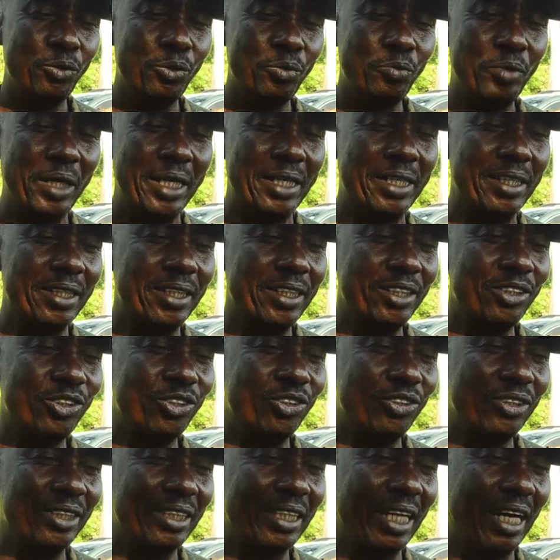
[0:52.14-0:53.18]
Burning
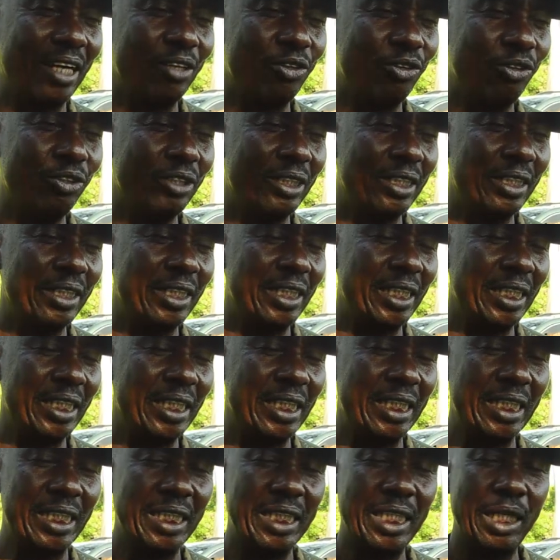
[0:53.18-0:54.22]
issues are not
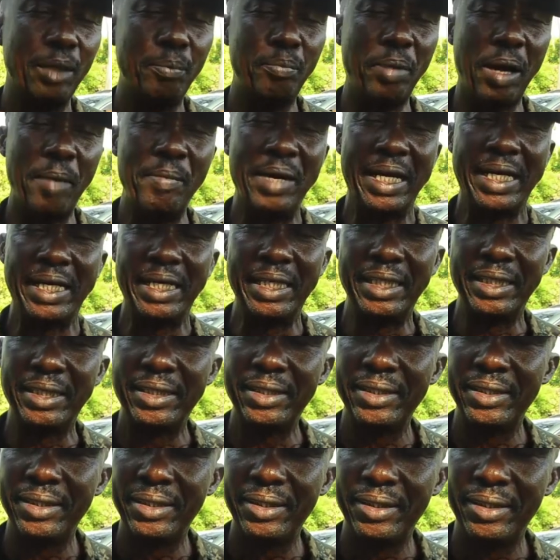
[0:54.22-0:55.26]
permanent.
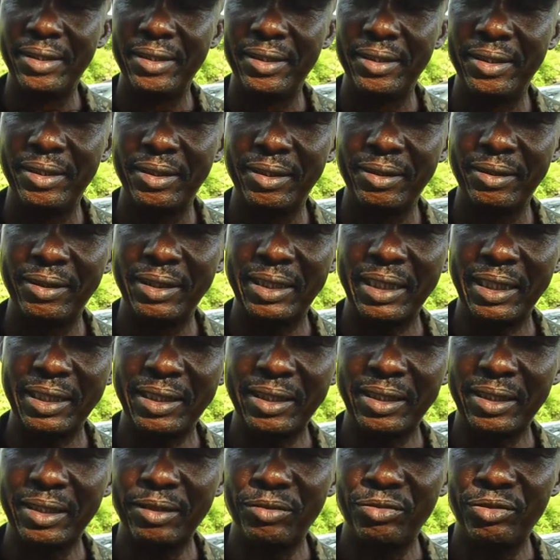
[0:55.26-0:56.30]
You
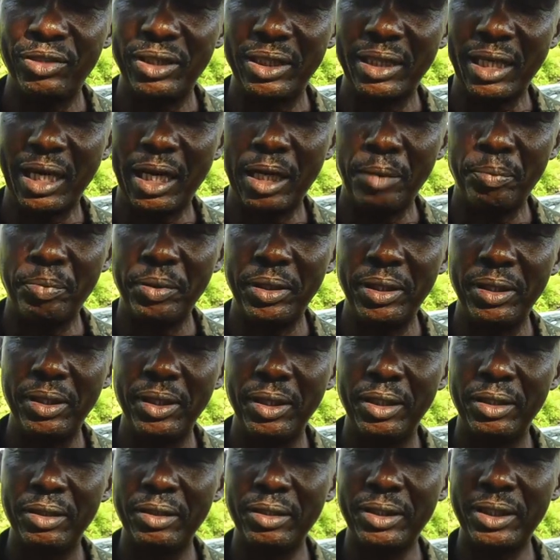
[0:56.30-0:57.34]
just feel happy,
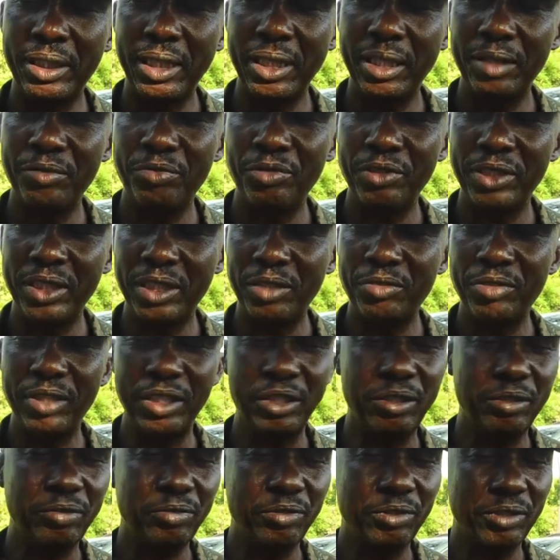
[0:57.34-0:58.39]
you say, forgive
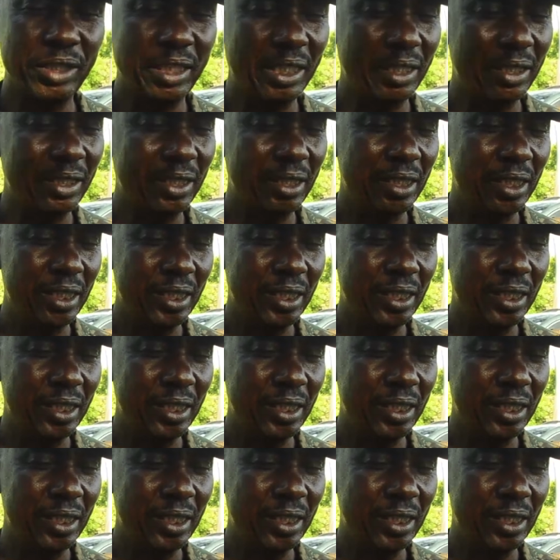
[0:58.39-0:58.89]
and forget.